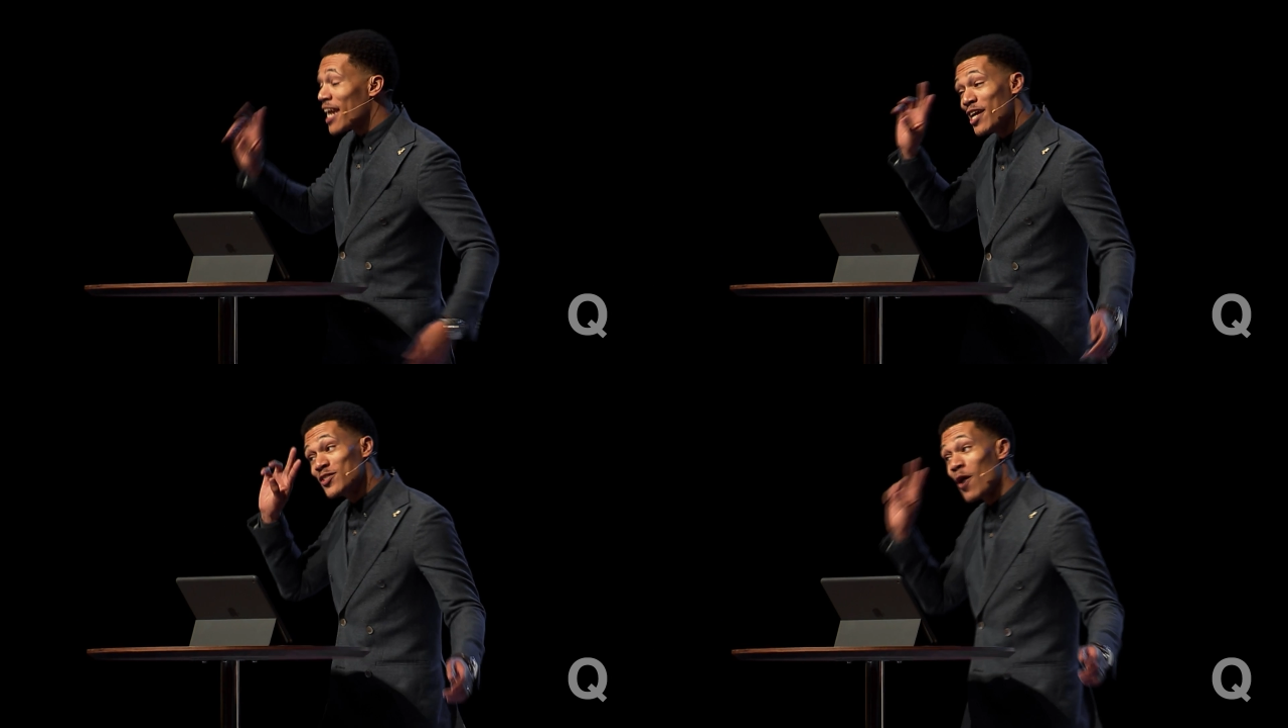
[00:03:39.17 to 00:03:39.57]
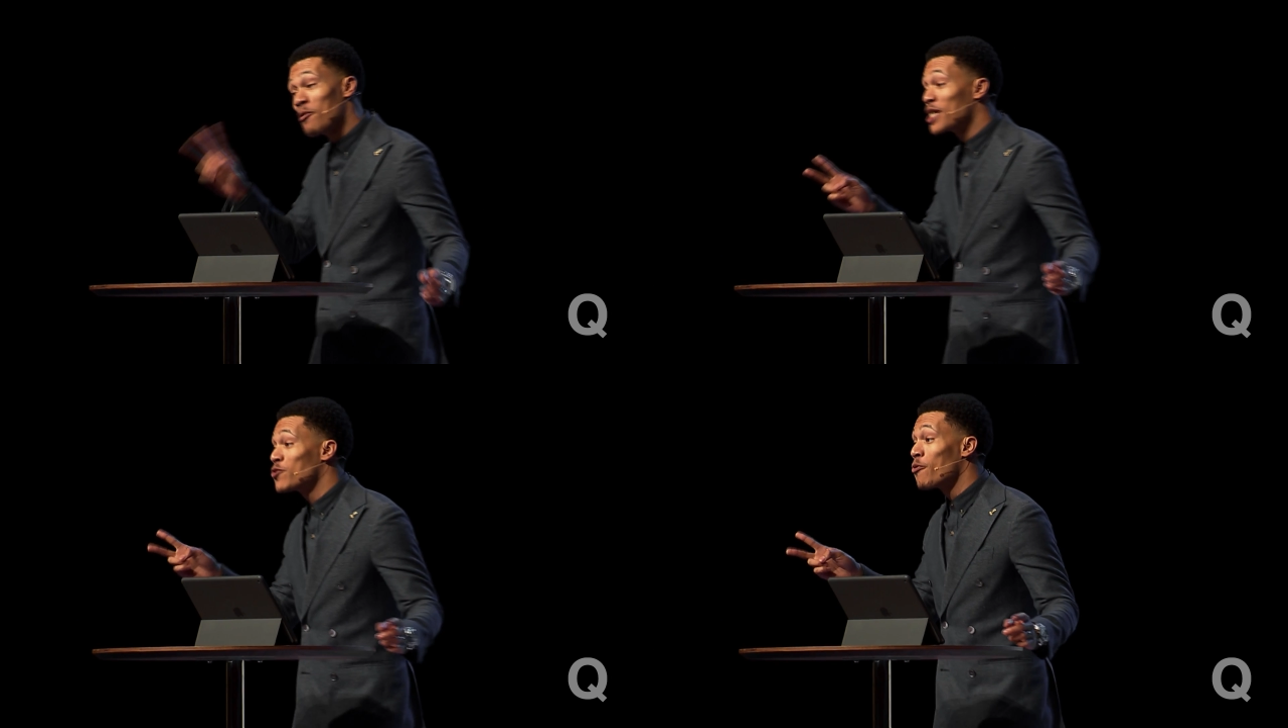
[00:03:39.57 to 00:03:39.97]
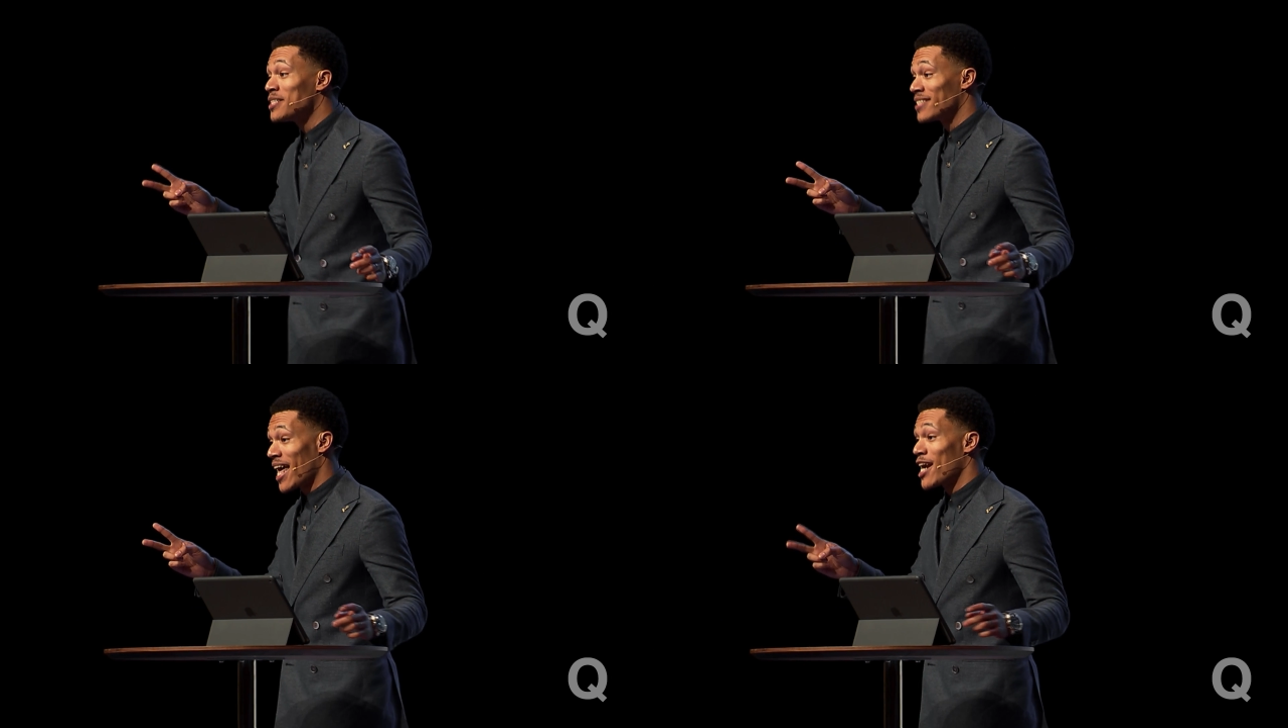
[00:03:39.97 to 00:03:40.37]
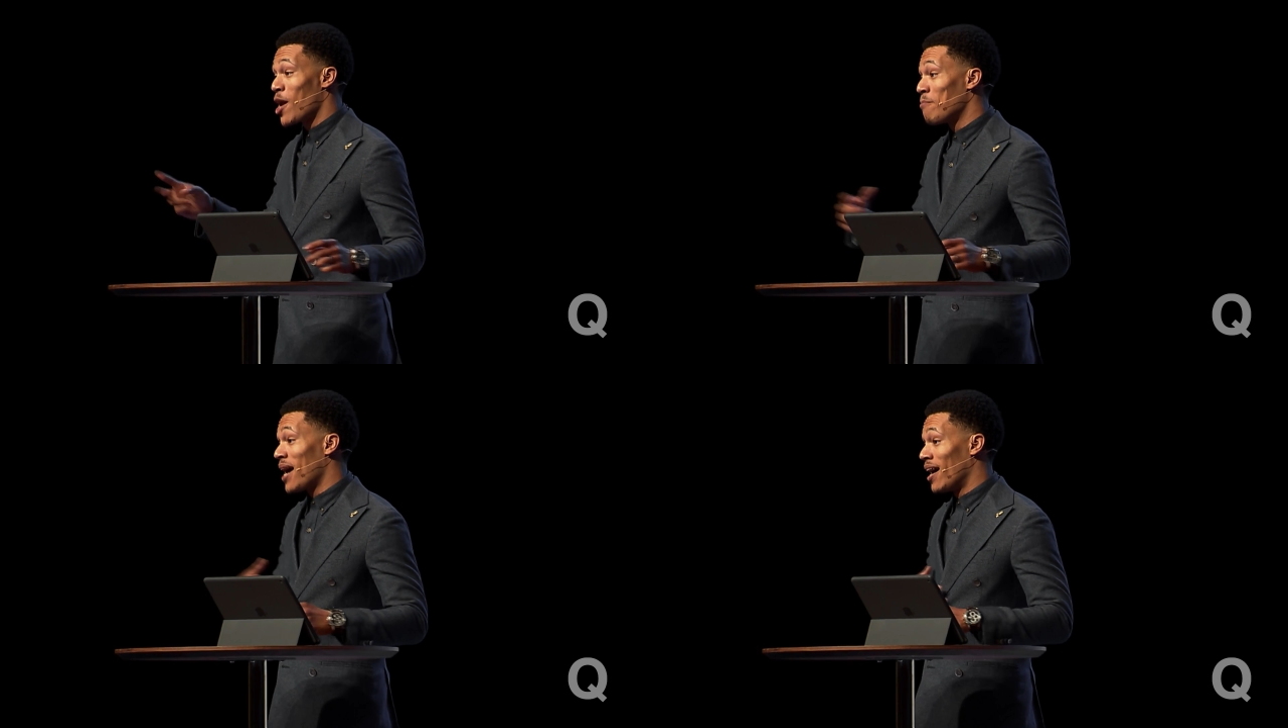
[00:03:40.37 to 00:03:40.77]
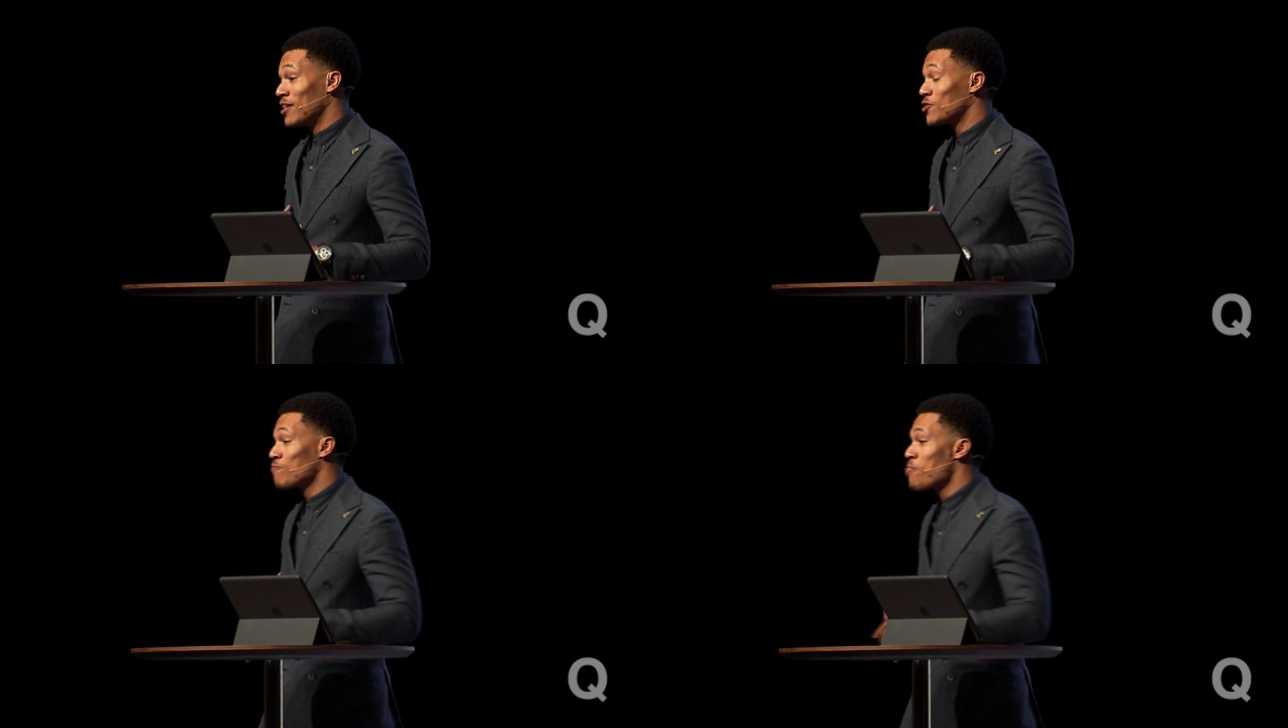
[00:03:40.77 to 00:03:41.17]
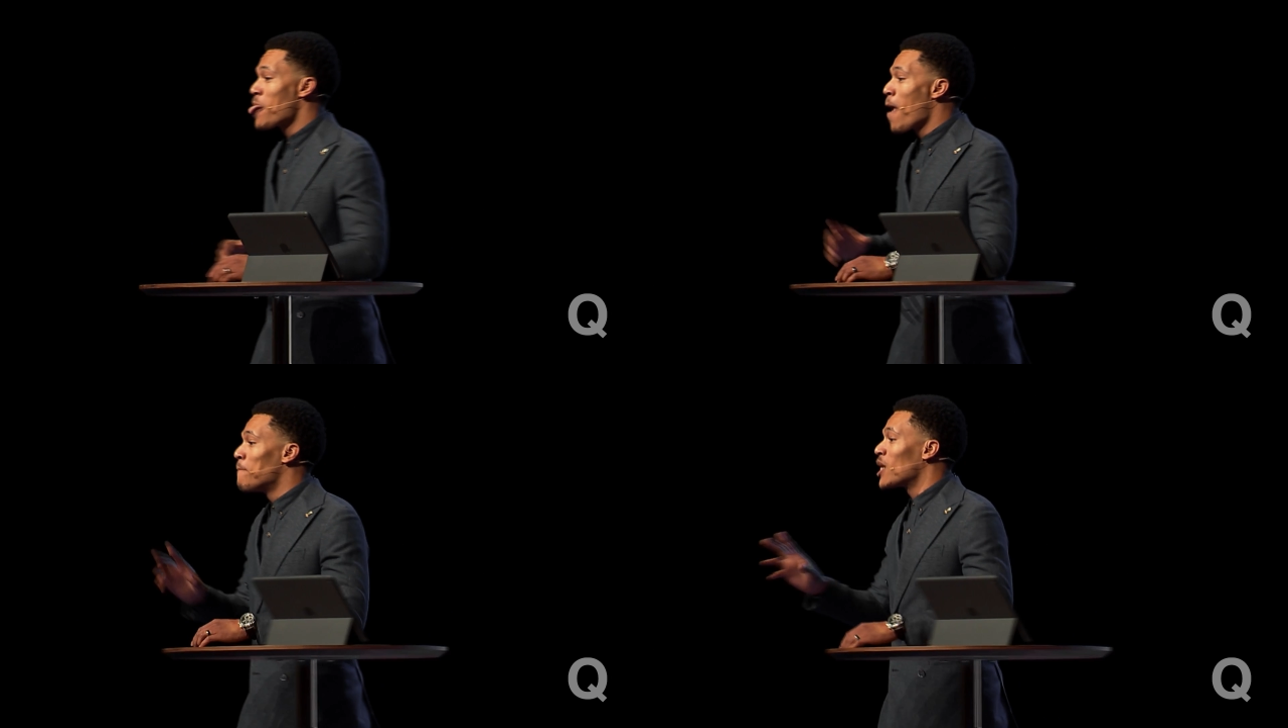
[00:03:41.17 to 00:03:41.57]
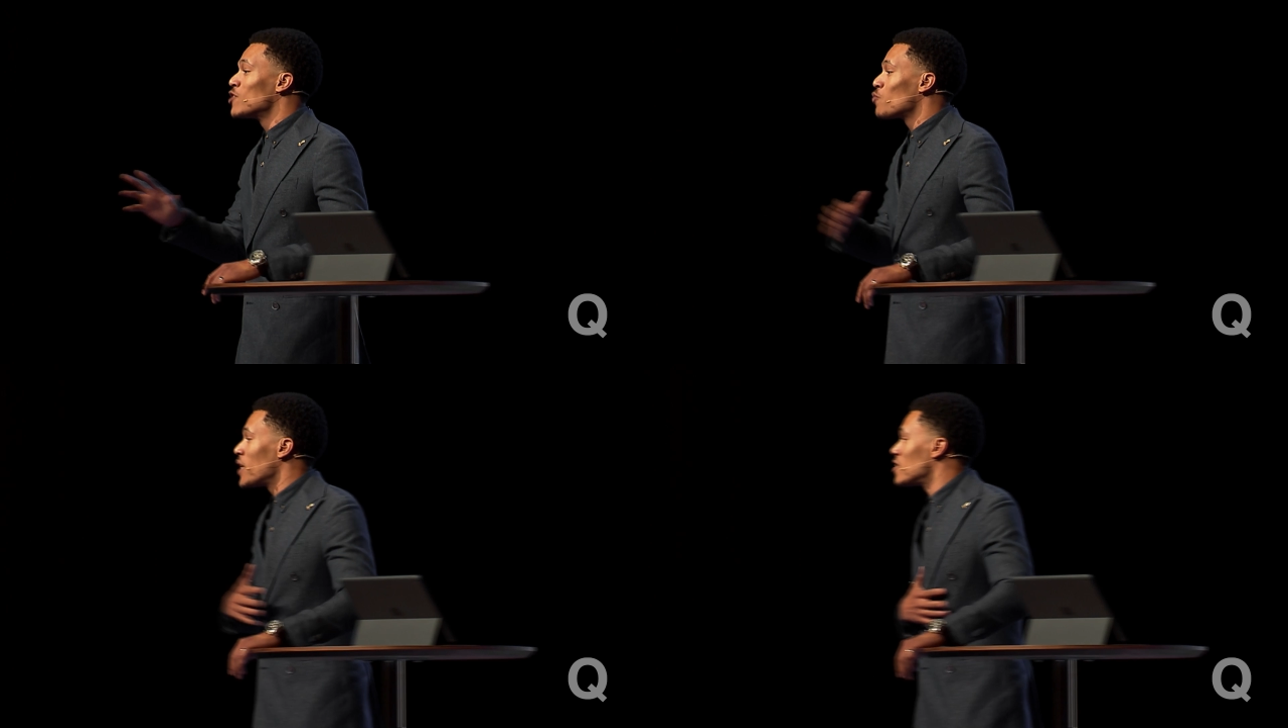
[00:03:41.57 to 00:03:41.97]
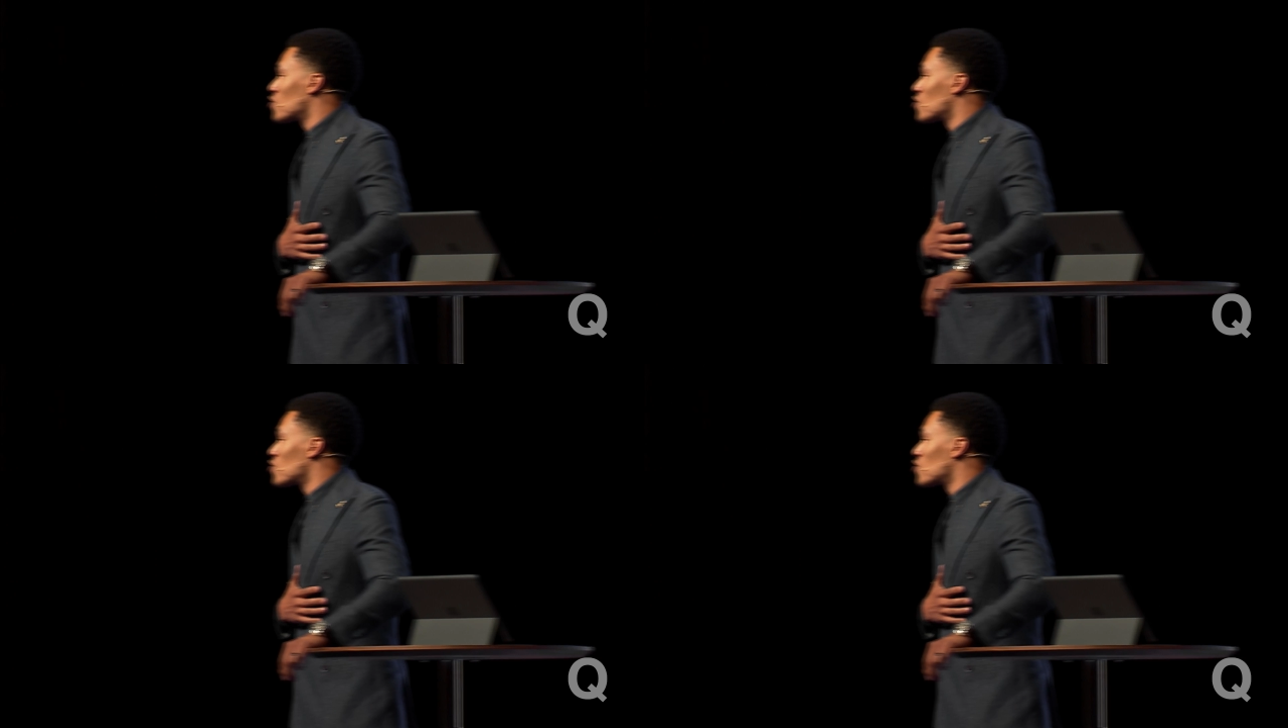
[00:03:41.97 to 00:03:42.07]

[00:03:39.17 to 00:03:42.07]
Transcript: and here's how we can twist that in our minds. Because we